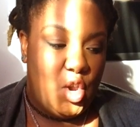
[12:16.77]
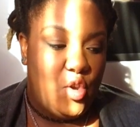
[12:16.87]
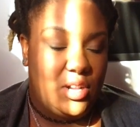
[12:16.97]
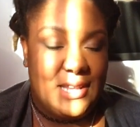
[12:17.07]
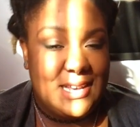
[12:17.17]

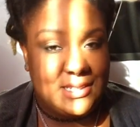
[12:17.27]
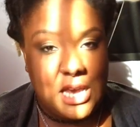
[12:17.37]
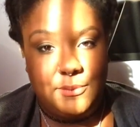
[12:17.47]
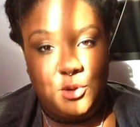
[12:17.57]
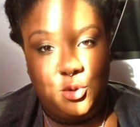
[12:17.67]
or the last
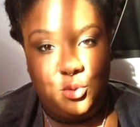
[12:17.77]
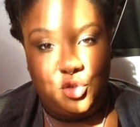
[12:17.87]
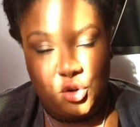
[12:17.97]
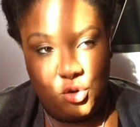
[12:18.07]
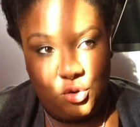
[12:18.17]
time you
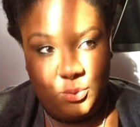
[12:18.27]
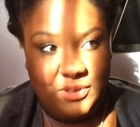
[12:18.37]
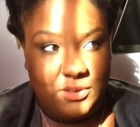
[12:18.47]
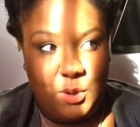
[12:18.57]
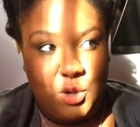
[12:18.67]
journaled
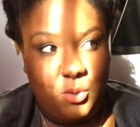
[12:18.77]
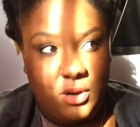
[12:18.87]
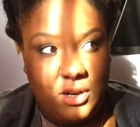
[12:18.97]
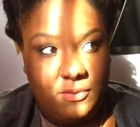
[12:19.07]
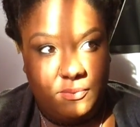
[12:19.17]
was when you
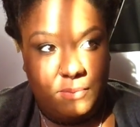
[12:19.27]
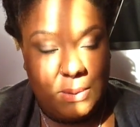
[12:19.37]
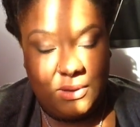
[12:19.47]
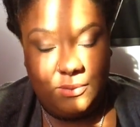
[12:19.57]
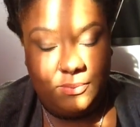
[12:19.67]
were
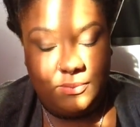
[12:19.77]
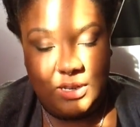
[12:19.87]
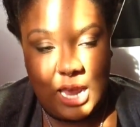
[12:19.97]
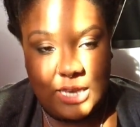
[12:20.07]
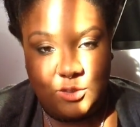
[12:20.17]
maybe
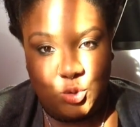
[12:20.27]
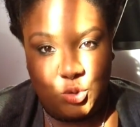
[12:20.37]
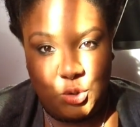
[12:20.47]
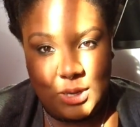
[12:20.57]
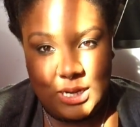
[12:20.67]
in high
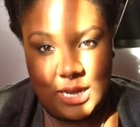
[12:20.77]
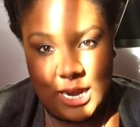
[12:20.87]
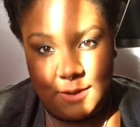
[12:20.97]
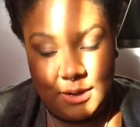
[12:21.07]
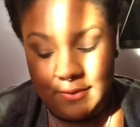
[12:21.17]
school, you had a
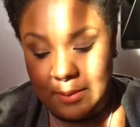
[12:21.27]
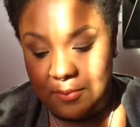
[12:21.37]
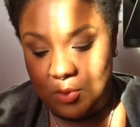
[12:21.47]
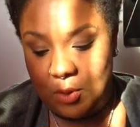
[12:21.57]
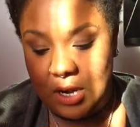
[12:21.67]
diary of some
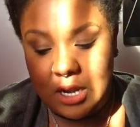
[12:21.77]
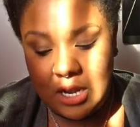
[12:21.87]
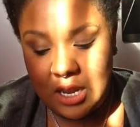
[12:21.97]
sort,